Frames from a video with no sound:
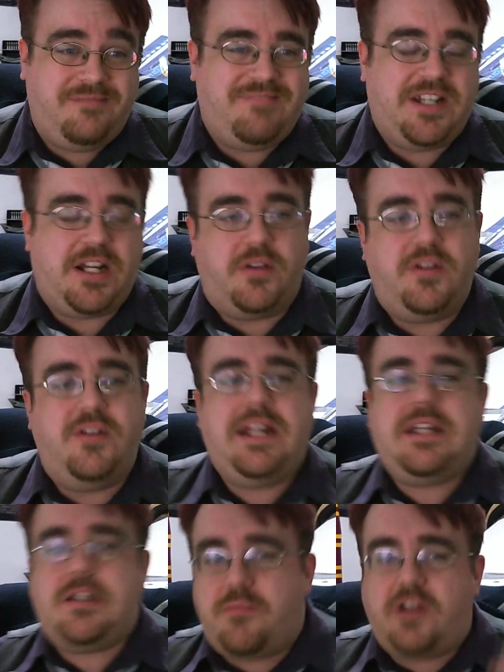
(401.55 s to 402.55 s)

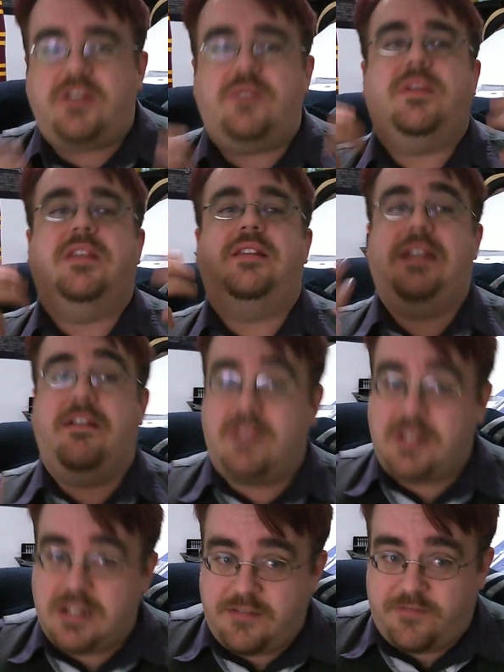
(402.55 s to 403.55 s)
need to approach it with the
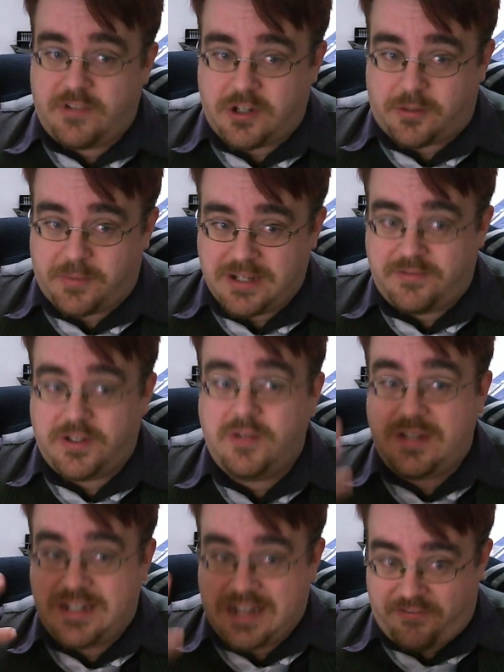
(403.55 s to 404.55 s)
seriousness of a job interview,
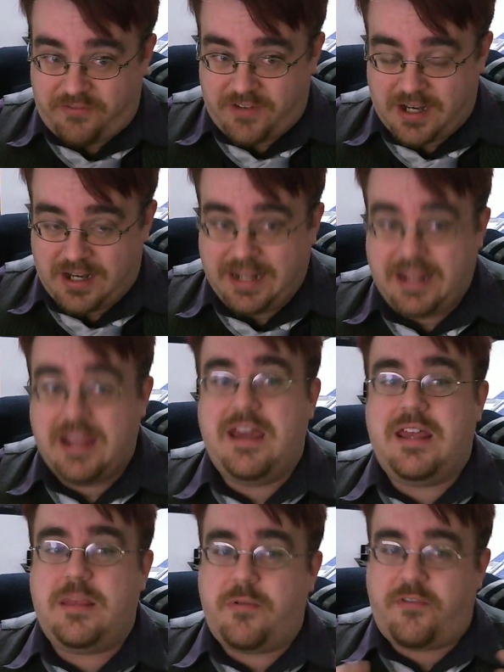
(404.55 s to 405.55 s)
definitely,
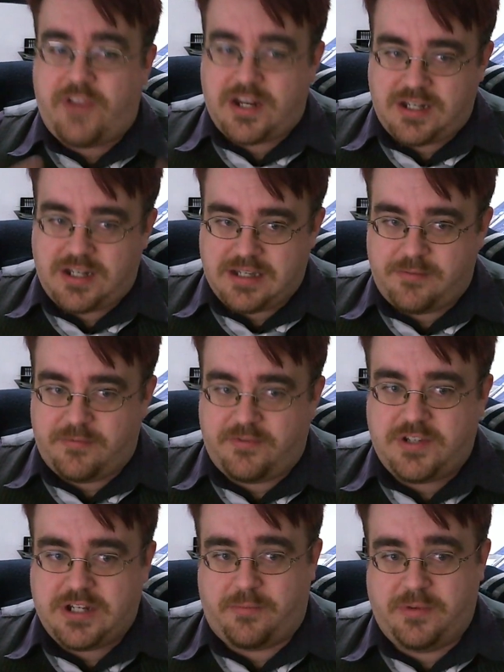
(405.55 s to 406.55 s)
and the professionalism of
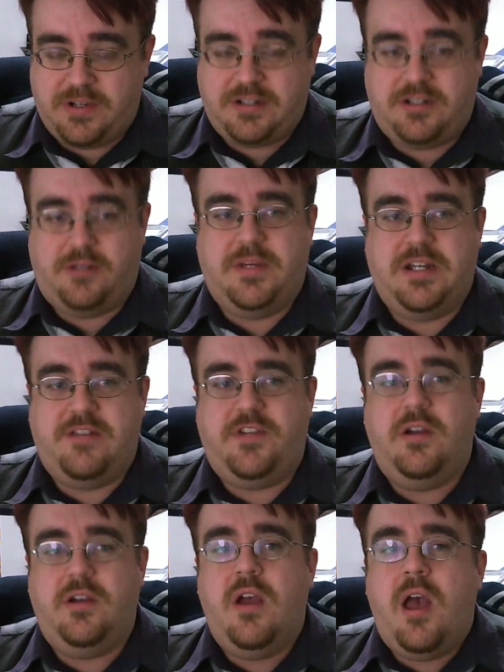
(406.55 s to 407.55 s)
a job
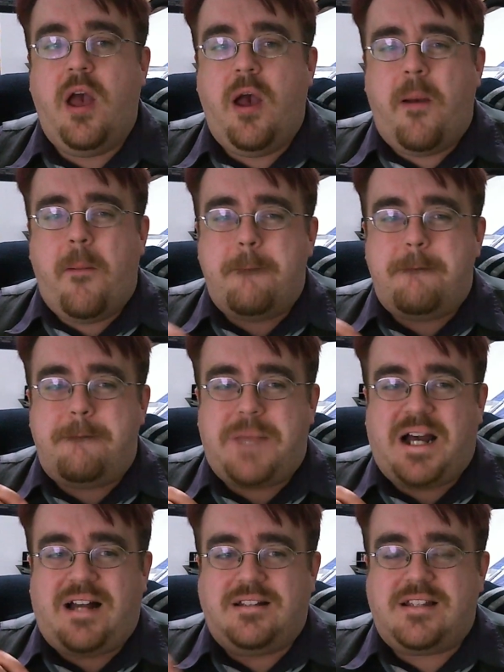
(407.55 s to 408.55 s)
interview.
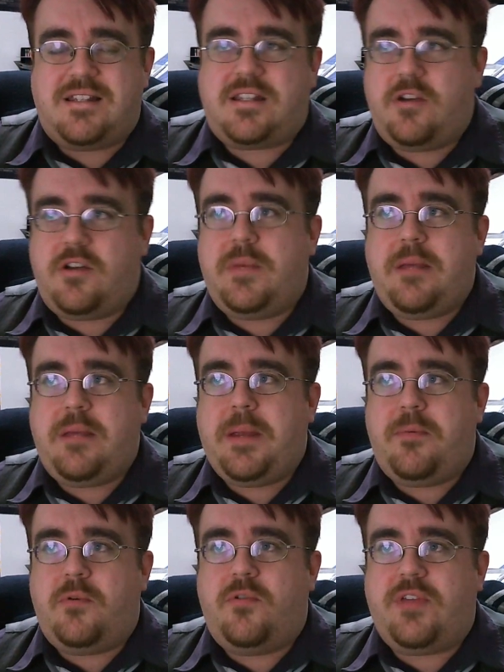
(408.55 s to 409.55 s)
But so many
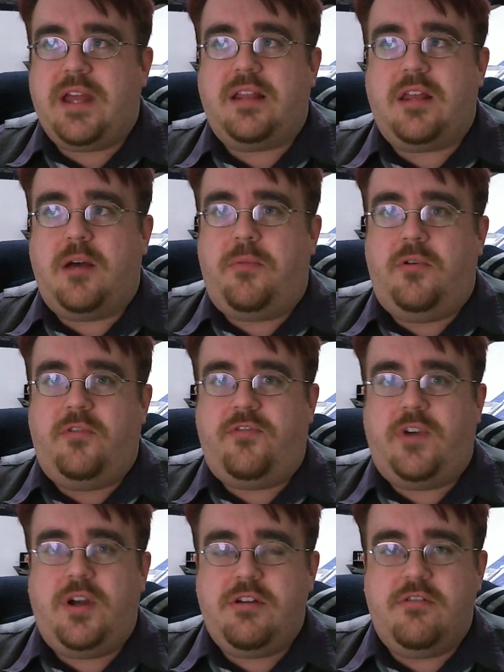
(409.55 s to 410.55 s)
people think that a
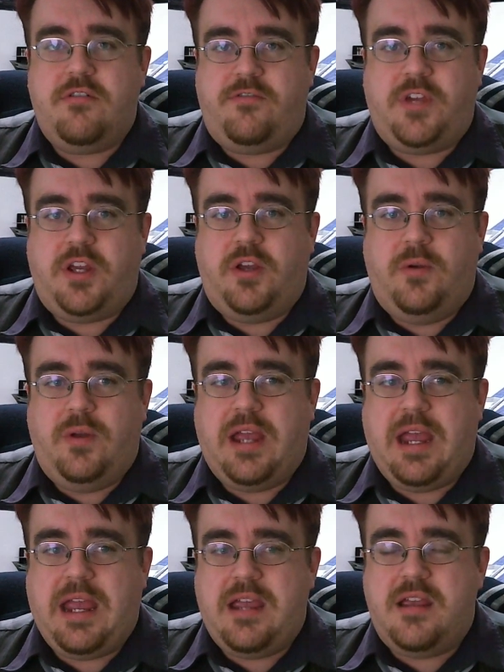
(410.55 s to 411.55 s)
portfolio review
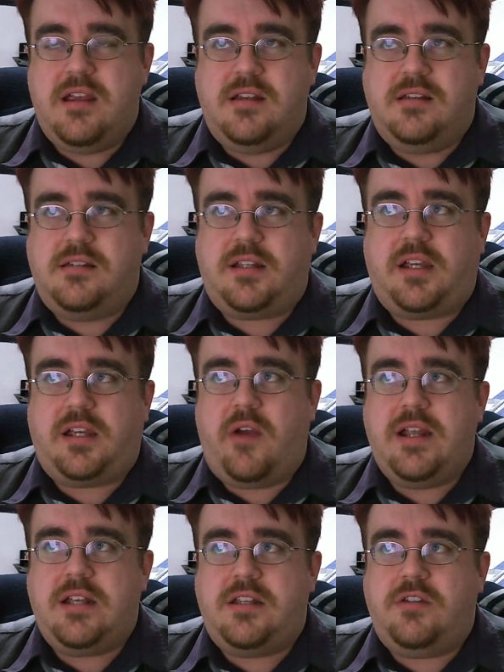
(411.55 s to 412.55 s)
is
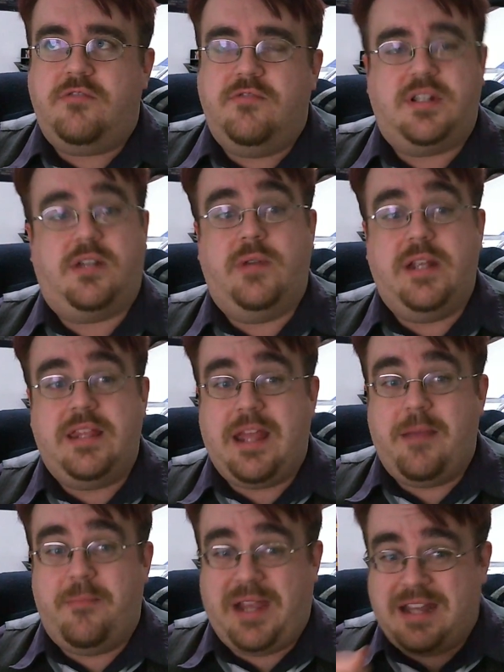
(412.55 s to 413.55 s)
going to result in
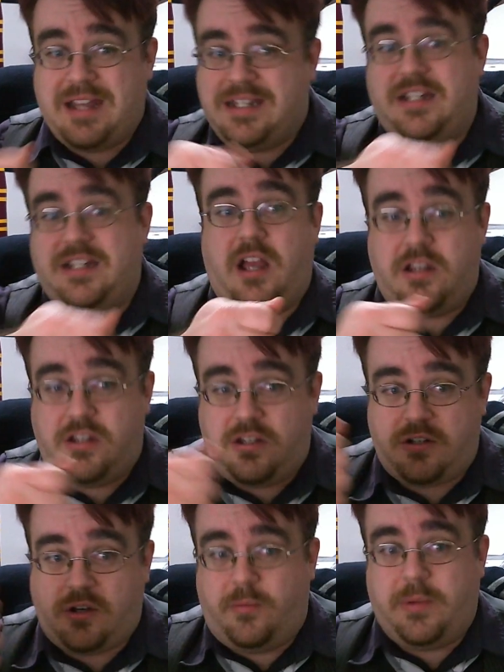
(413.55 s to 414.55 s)
them getting a
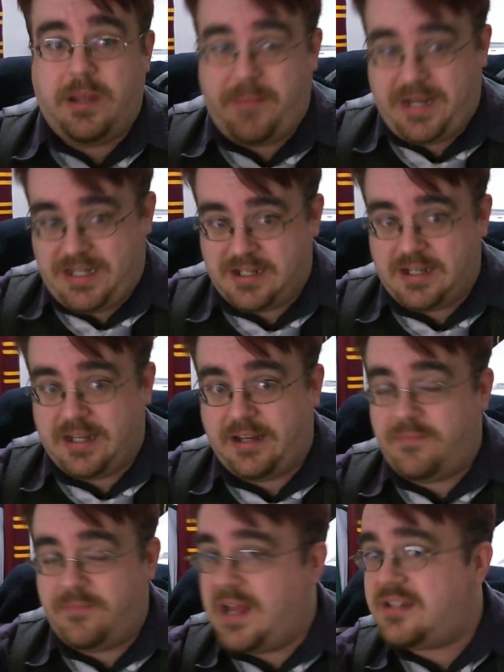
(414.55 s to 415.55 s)
job
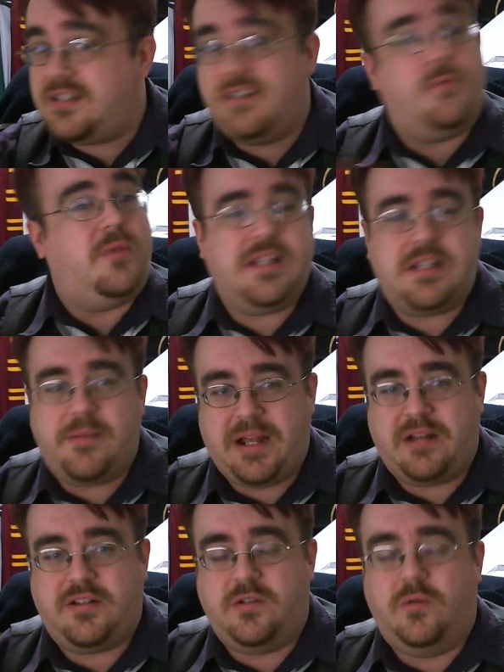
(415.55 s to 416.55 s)
immediately. That's not what it's
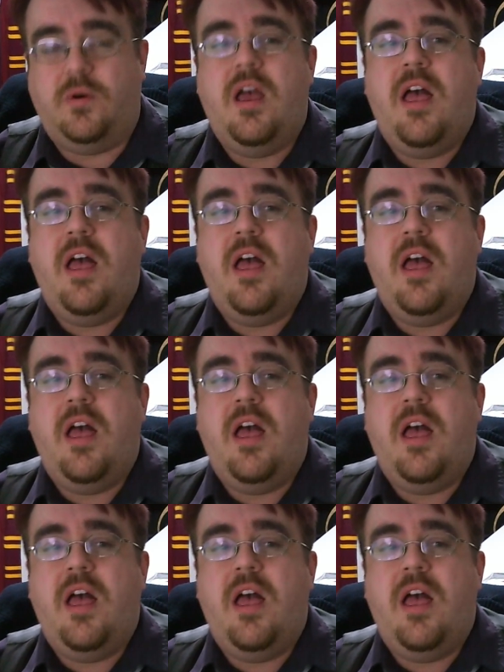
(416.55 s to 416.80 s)
about at all.